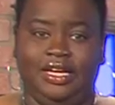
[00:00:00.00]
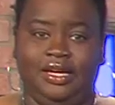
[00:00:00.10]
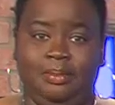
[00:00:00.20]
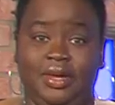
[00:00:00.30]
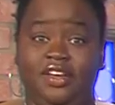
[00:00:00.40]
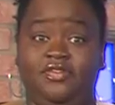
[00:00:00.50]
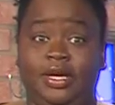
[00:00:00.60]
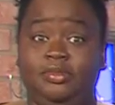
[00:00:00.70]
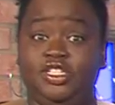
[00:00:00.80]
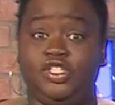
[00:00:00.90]
Many
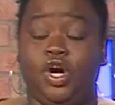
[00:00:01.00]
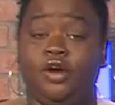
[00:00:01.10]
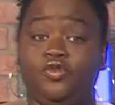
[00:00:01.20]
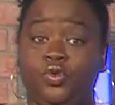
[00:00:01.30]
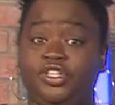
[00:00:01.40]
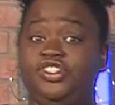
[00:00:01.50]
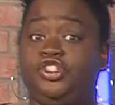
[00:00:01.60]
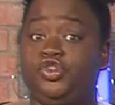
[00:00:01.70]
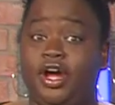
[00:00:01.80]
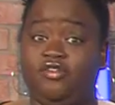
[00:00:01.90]
families are forced
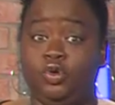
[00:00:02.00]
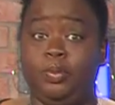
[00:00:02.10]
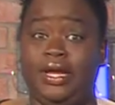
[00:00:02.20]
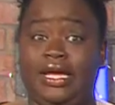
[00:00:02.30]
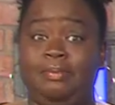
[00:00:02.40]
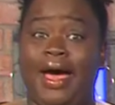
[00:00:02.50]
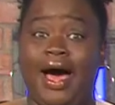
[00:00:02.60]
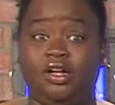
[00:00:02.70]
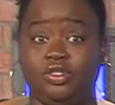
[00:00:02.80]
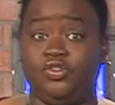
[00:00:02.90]
to travel many
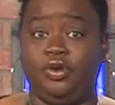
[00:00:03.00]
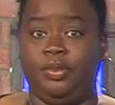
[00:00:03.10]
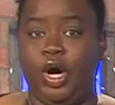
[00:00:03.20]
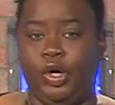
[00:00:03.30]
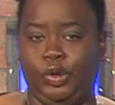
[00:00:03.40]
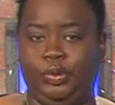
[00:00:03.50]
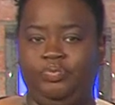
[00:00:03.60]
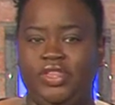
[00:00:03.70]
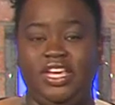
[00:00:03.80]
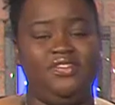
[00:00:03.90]
miles from
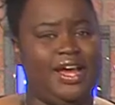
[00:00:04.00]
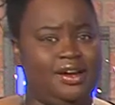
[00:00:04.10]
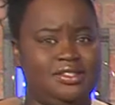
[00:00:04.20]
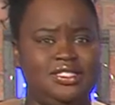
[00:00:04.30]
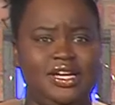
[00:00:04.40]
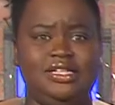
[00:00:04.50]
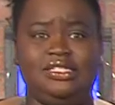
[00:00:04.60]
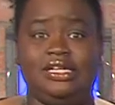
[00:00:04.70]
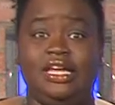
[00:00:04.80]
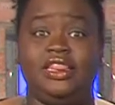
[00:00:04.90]
home, even out of state,
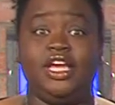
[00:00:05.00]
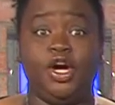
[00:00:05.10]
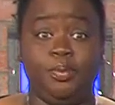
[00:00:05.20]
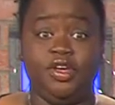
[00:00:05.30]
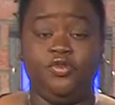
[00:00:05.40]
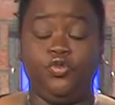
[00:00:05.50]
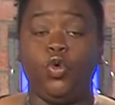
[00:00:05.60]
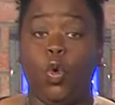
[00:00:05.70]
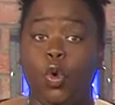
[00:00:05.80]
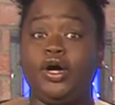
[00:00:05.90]
to get therapy
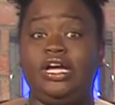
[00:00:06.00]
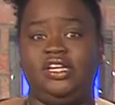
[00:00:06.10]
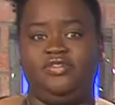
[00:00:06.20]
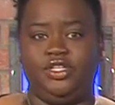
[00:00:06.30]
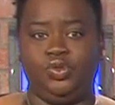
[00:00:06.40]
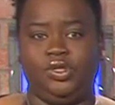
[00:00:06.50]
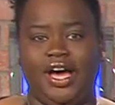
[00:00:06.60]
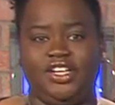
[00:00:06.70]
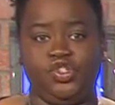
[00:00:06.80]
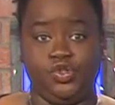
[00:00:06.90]
or
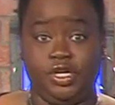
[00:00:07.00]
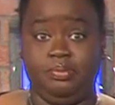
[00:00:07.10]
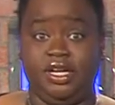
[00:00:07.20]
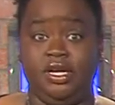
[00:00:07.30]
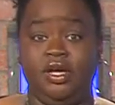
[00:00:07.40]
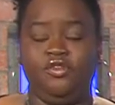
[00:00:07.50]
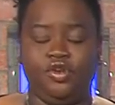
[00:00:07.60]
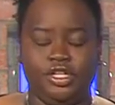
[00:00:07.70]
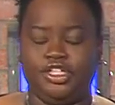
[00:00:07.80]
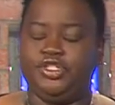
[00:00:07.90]
individualized treatment
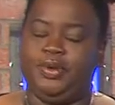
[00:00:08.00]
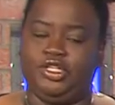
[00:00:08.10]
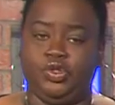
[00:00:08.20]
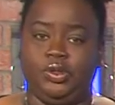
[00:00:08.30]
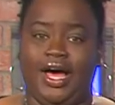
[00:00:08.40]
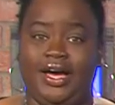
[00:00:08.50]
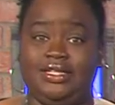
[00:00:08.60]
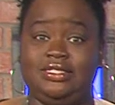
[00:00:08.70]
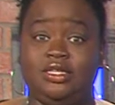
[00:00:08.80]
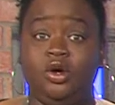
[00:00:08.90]
for their
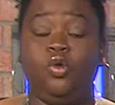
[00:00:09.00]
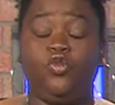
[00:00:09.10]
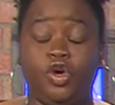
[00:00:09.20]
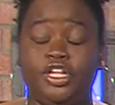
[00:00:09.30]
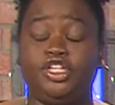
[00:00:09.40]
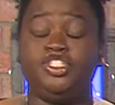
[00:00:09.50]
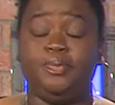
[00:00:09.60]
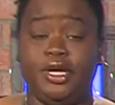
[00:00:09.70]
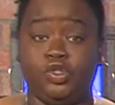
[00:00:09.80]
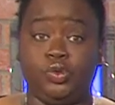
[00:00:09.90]
specialized for their
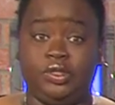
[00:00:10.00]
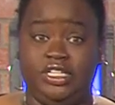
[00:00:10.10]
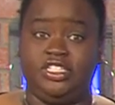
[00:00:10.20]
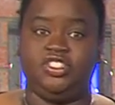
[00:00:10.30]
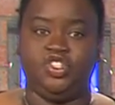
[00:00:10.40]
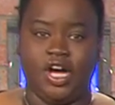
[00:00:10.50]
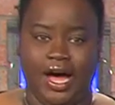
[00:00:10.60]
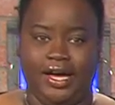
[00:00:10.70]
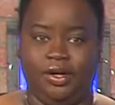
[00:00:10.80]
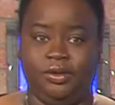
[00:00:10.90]
special needs
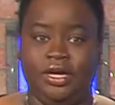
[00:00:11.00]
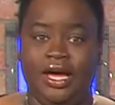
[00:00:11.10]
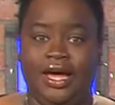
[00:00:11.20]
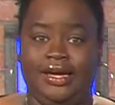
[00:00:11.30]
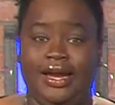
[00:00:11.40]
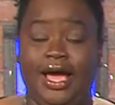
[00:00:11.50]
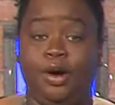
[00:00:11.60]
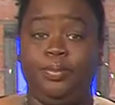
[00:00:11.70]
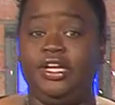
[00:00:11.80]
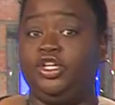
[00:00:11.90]
child.
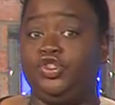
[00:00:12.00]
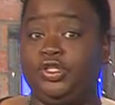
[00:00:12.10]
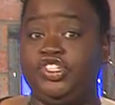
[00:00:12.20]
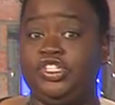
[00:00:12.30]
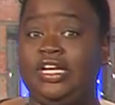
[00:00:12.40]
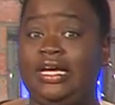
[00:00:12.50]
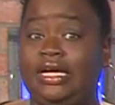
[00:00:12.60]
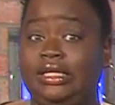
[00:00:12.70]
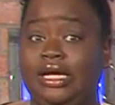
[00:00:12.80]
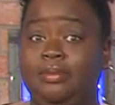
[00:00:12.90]
Now, pediatrician in
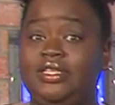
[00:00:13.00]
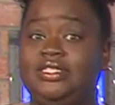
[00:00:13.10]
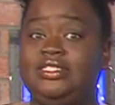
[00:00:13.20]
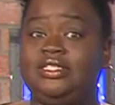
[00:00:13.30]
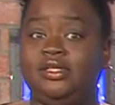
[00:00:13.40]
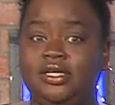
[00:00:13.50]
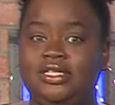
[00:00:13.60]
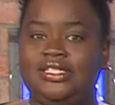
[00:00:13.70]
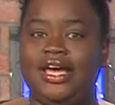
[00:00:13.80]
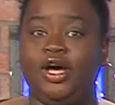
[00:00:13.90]
Columbus is
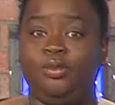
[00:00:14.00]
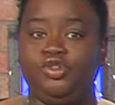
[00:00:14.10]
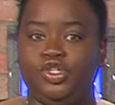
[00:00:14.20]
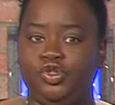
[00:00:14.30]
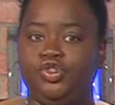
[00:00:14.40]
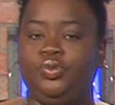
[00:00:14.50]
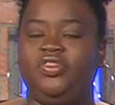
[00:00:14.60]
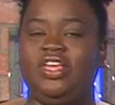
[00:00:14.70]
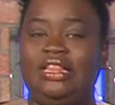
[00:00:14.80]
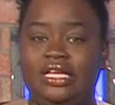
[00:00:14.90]
looking to help children
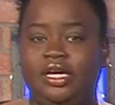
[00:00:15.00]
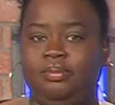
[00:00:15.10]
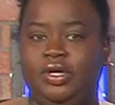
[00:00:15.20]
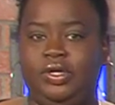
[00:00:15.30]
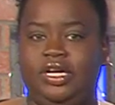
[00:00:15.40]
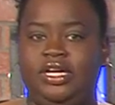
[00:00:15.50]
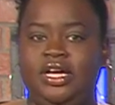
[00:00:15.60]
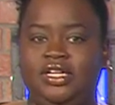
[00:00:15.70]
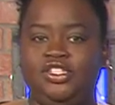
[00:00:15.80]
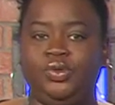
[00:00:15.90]
within the community
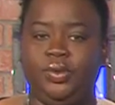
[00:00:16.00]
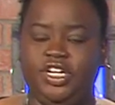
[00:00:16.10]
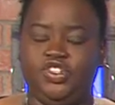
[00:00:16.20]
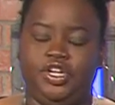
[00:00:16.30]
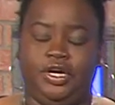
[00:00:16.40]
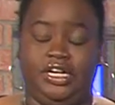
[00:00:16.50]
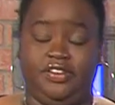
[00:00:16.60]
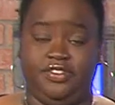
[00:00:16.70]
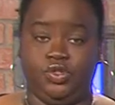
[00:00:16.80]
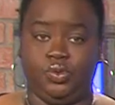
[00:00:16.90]
to reach their
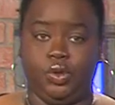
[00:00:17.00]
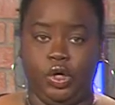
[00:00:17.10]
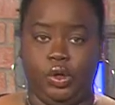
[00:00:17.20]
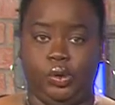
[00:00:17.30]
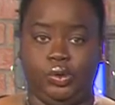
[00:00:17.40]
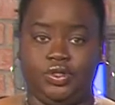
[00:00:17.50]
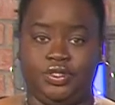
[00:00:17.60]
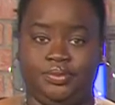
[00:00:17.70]
individual goals.